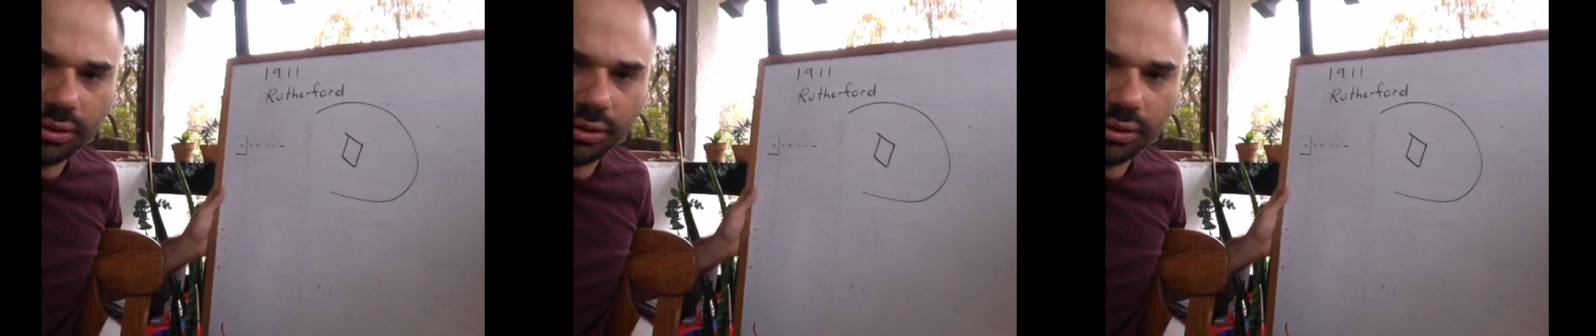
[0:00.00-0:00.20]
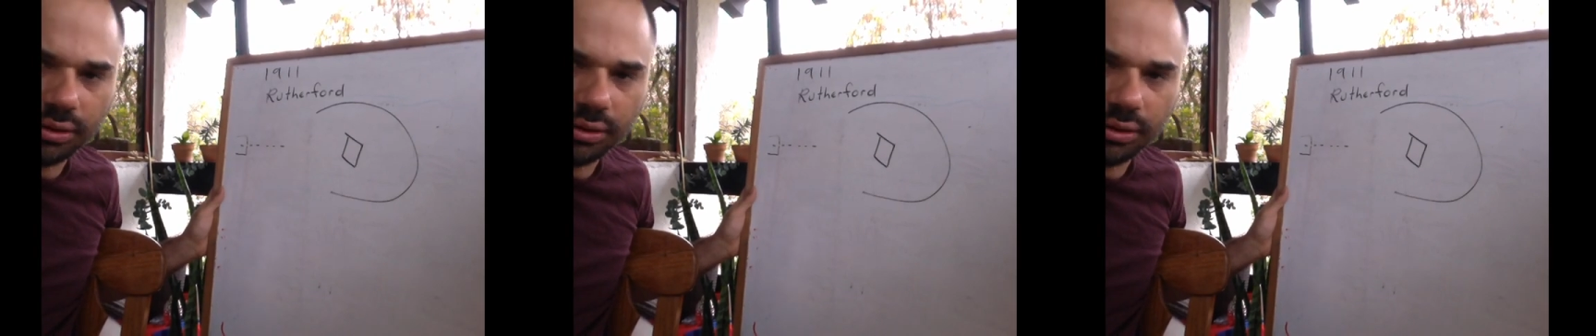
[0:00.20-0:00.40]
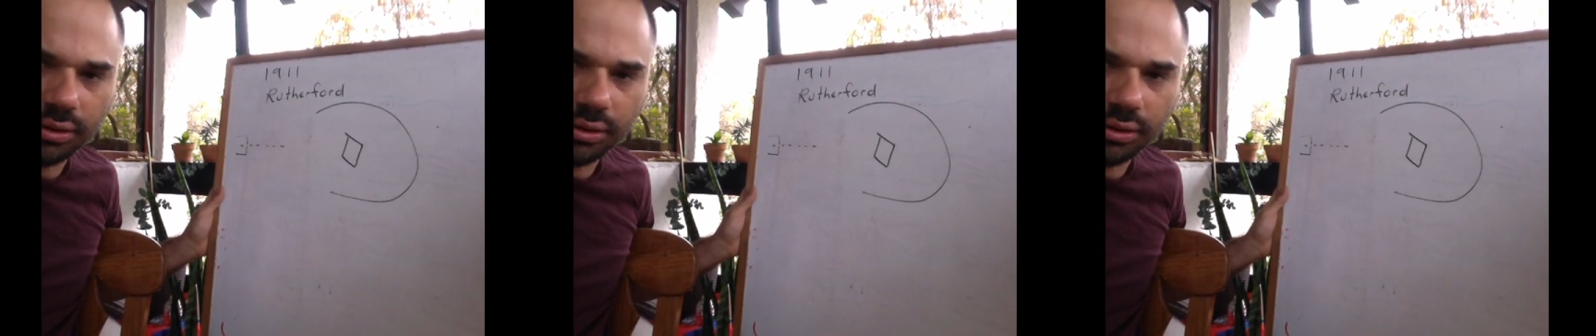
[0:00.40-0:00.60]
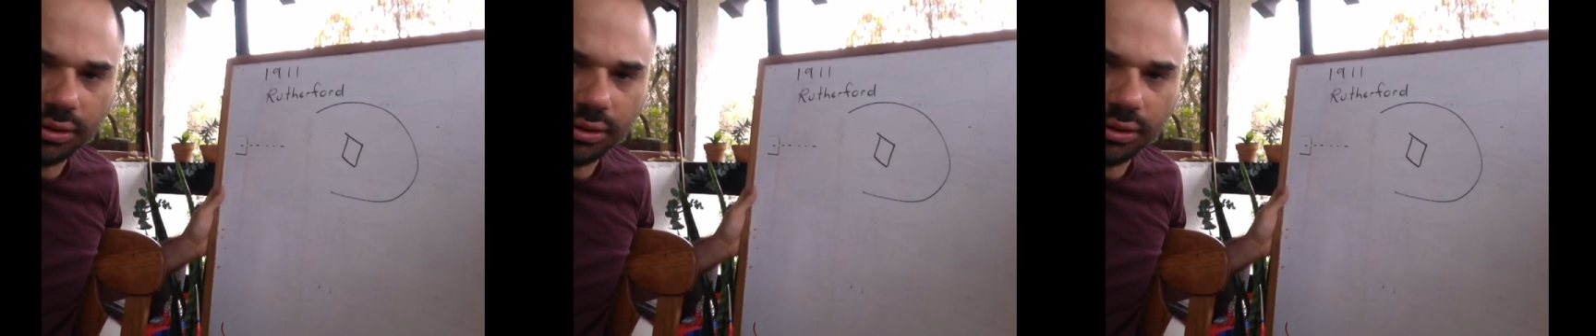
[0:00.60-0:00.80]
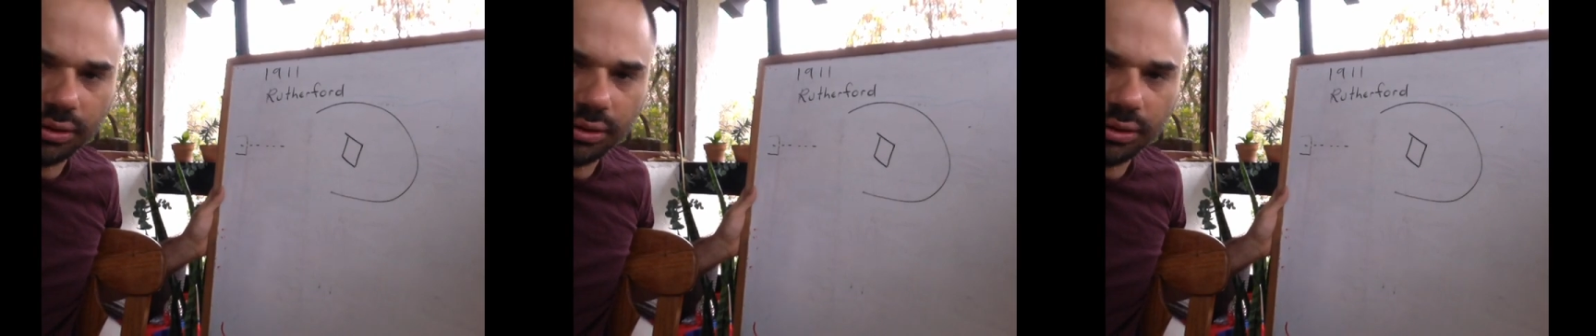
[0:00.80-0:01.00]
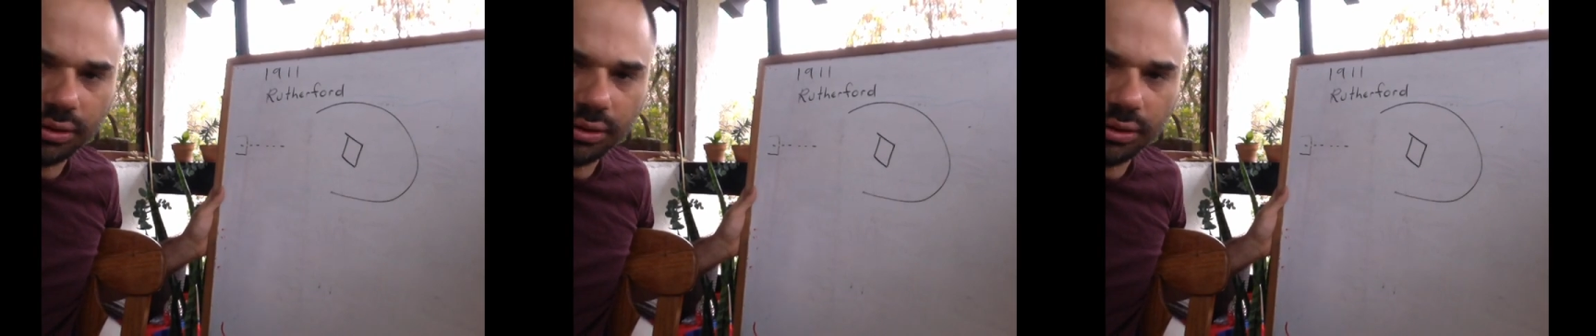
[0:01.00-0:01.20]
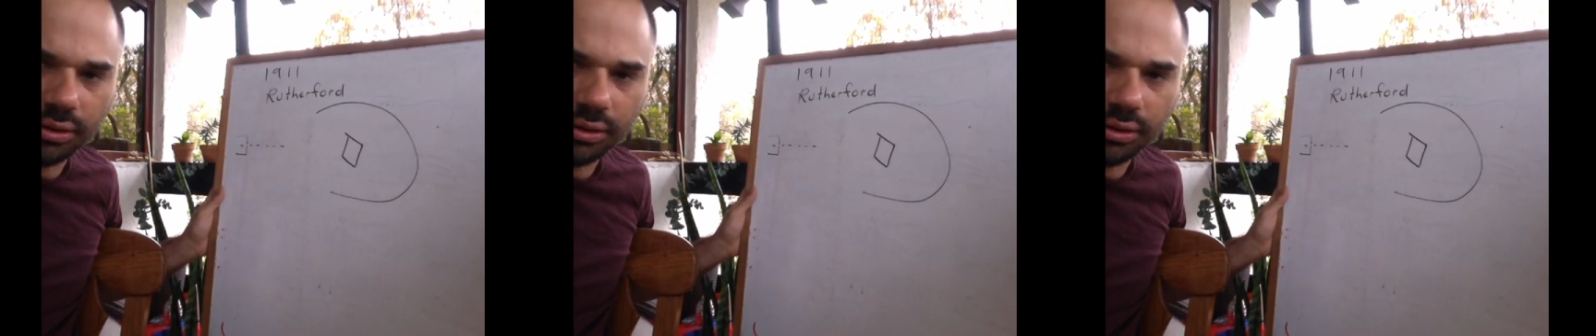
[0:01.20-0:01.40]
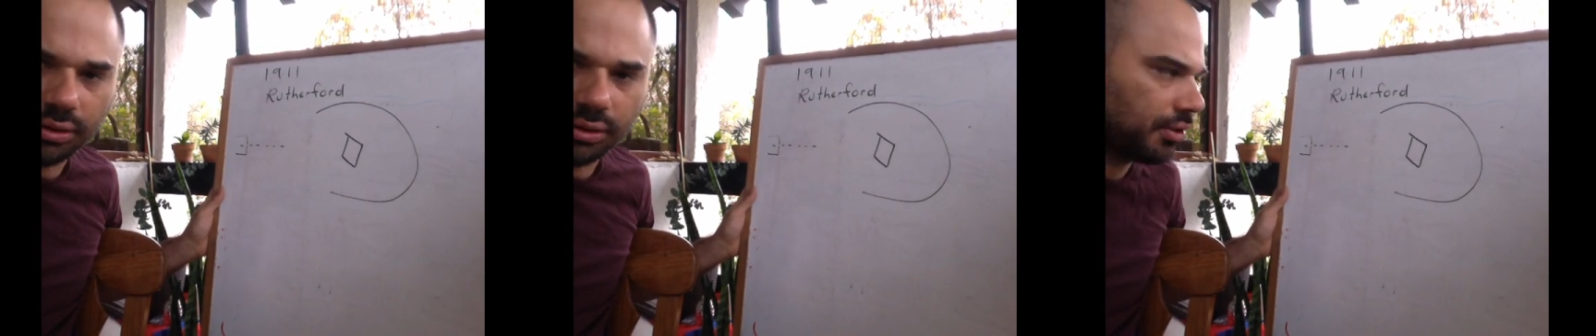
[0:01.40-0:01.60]
if particles were
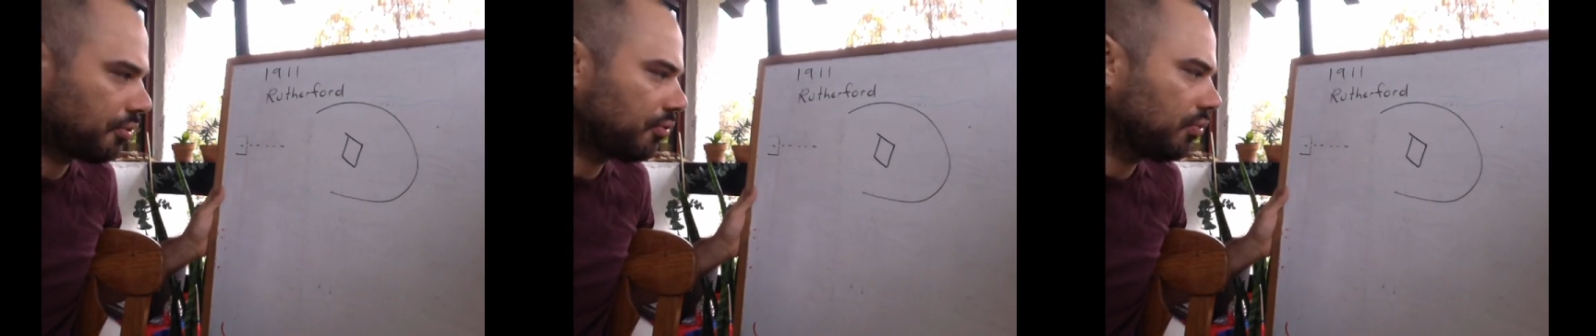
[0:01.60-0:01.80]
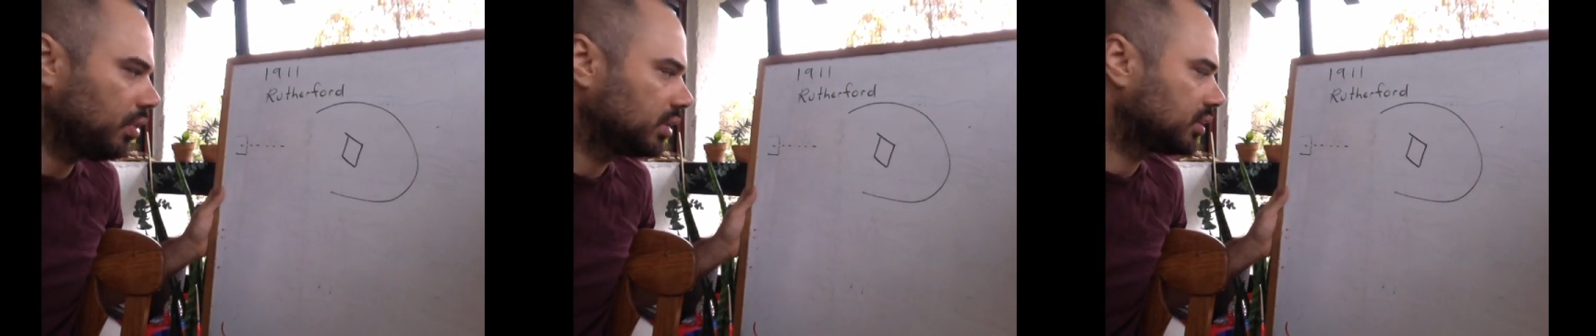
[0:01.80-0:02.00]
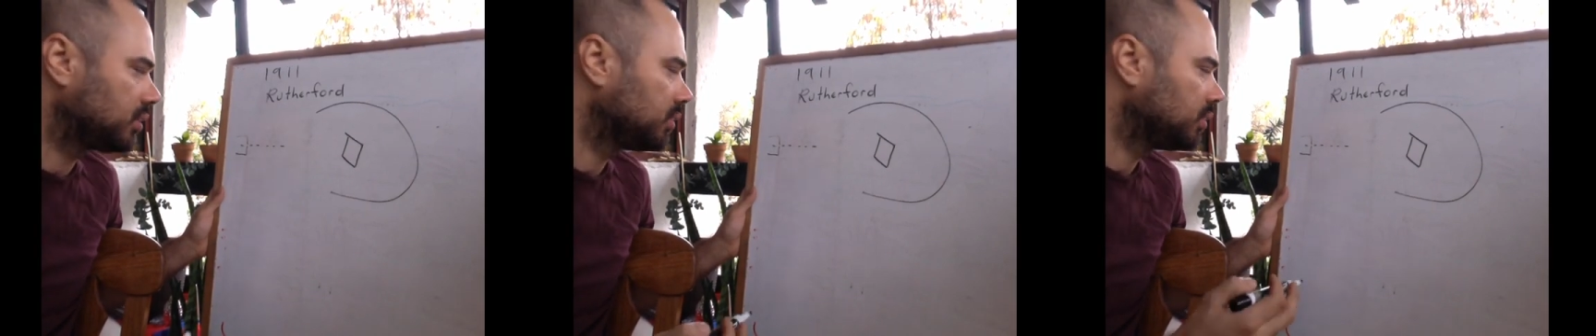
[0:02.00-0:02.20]
passing through it.